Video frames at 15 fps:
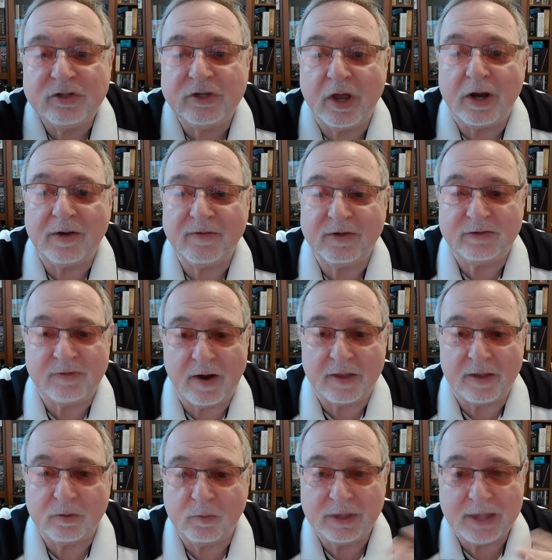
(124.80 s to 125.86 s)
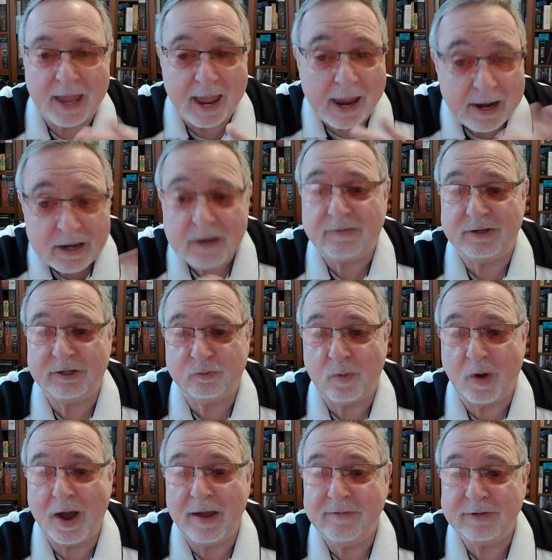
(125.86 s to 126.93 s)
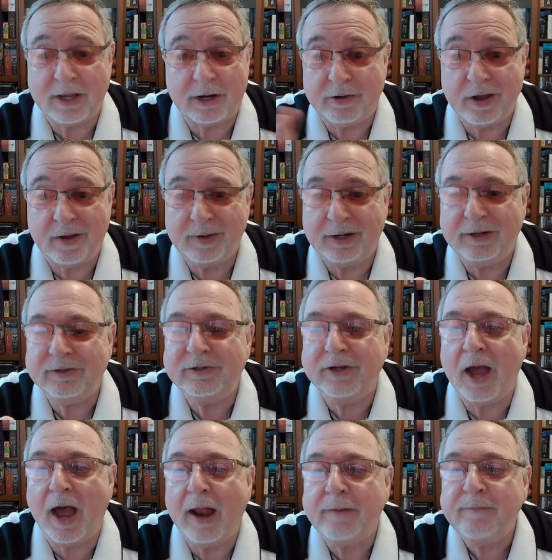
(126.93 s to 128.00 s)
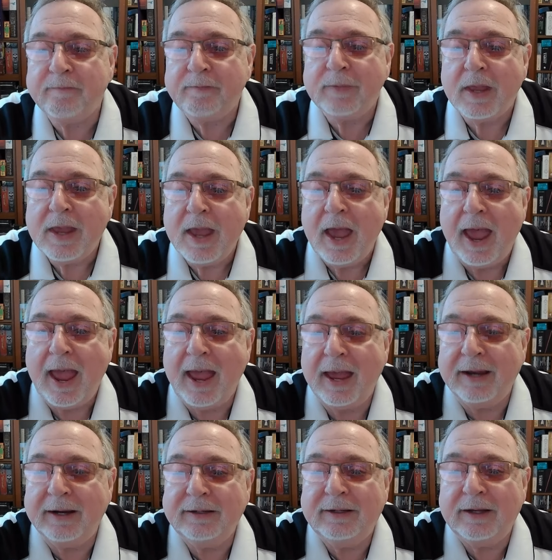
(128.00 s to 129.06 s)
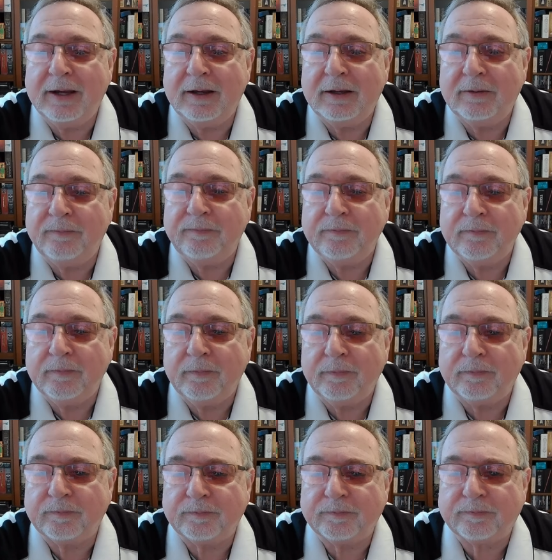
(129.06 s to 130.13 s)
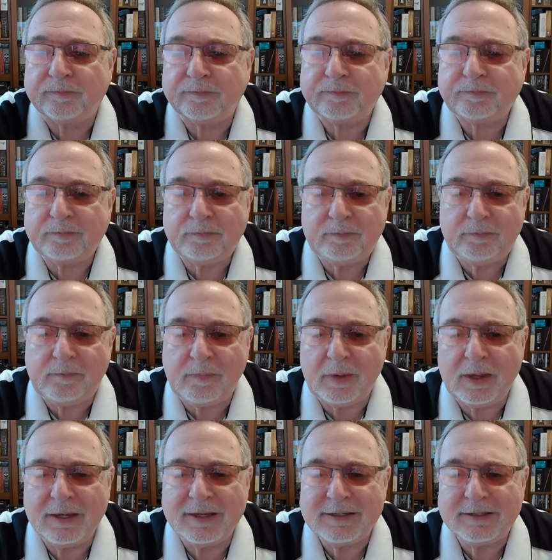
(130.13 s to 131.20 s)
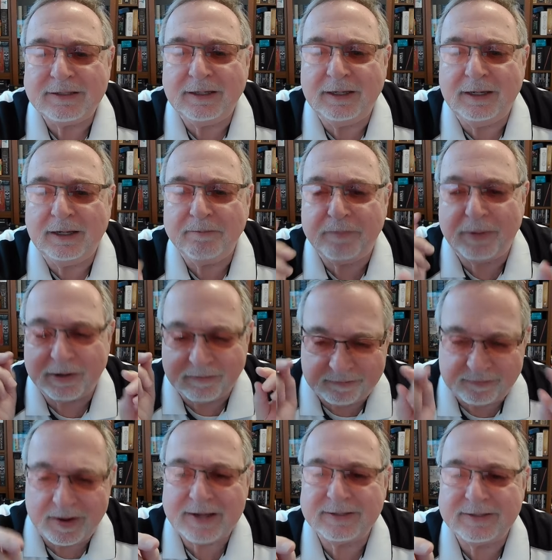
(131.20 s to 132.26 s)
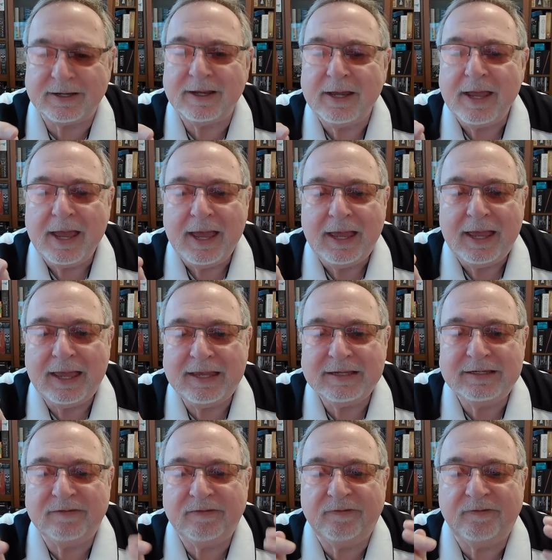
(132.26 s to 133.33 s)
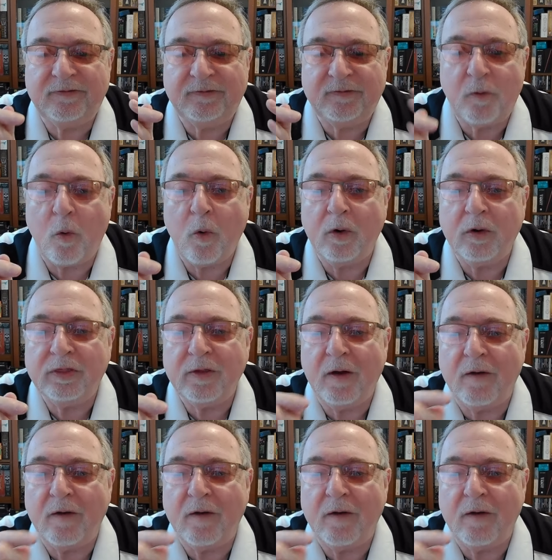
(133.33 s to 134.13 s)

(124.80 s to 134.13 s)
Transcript: son of his father with any of his wives. I don't know how many he's got. And um, let's see, but Fazza is fourth